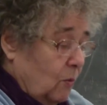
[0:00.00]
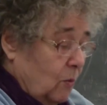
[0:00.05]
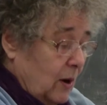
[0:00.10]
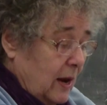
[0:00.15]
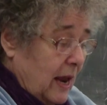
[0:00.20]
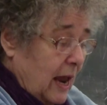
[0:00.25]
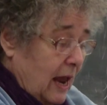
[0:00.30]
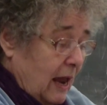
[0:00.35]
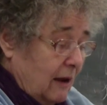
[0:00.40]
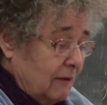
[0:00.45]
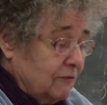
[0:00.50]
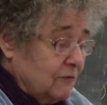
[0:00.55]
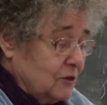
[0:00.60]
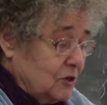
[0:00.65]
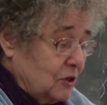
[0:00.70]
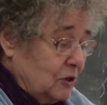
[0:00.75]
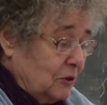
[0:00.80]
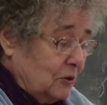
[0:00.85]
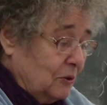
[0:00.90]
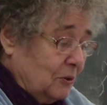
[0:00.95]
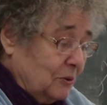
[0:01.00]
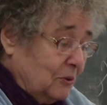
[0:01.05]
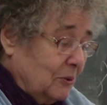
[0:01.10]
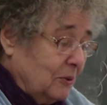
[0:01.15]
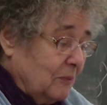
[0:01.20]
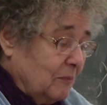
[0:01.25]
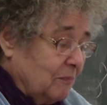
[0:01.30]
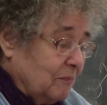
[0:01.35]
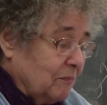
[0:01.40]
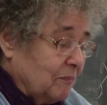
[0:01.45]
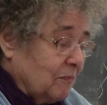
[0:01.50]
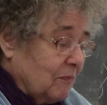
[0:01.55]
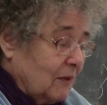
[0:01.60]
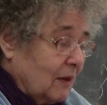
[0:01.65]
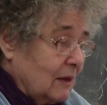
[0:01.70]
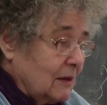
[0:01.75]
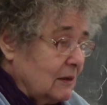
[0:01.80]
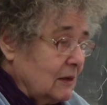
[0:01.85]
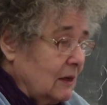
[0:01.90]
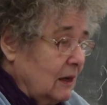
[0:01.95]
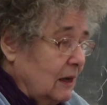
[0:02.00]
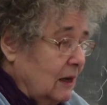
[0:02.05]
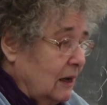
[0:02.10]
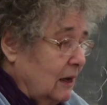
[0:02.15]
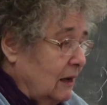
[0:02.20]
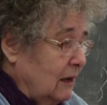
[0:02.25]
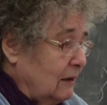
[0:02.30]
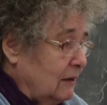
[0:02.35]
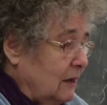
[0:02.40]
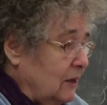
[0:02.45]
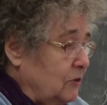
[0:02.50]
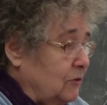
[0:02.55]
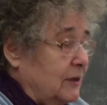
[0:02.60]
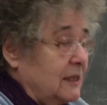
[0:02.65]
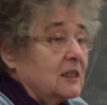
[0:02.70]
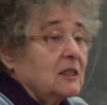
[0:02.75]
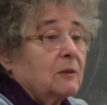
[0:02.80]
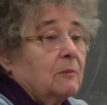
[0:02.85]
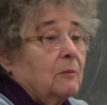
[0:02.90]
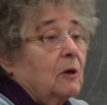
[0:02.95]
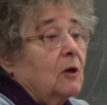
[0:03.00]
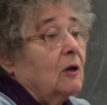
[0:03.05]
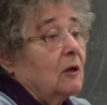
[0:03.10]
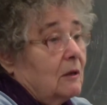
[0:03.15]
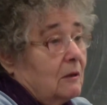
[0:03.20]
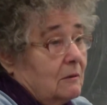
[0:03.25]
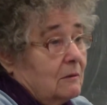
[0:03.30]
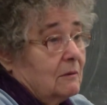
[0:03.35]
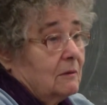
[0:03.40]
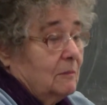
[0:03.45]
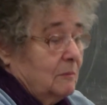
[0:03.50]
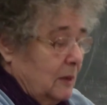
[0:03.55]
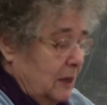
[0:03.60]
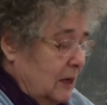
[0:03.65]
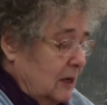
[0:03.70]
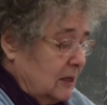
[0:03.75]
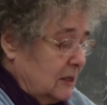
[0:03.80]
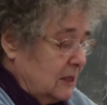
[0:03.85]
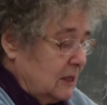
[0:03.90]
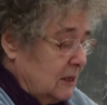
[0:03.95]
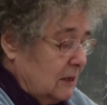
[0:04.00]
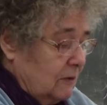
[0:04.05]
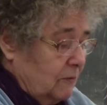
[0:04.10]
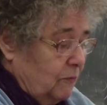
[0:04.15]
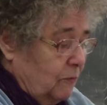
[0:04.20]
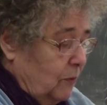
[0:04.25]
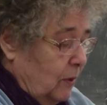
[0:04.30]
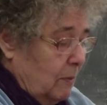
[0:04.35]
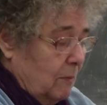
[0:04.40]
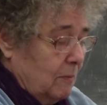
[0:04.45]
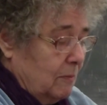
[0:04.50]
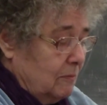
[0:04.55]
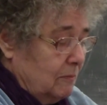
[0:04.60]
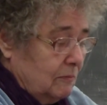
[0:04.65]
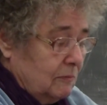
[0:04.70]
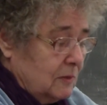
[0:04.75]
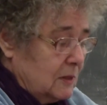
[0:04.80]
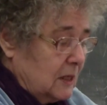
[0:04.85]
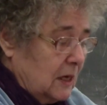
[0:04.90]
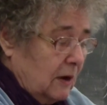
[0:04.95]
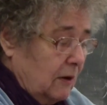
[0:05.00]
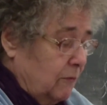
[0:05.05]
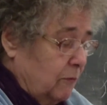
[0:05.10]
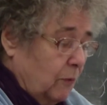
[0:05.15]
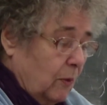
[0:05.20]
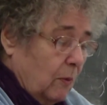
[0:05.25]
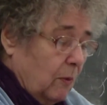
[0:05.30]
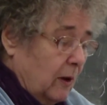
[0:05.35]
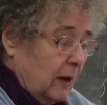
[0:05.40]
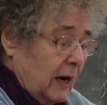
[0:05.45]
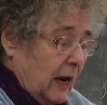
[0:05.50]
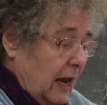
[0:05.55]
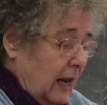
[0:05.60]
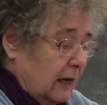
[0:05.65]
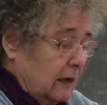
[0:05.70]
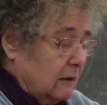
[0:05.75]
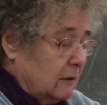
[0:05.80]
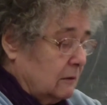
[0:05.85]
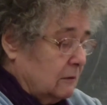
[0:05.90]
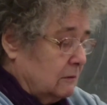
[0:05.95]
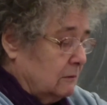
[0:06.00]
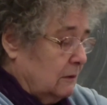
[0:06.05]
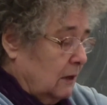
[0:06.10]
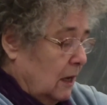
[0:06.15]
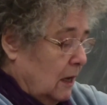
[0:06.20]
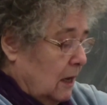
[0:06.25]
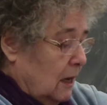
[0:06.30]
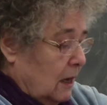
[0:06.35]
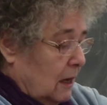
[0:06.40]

We have to address them all. Because if we say if we want to handle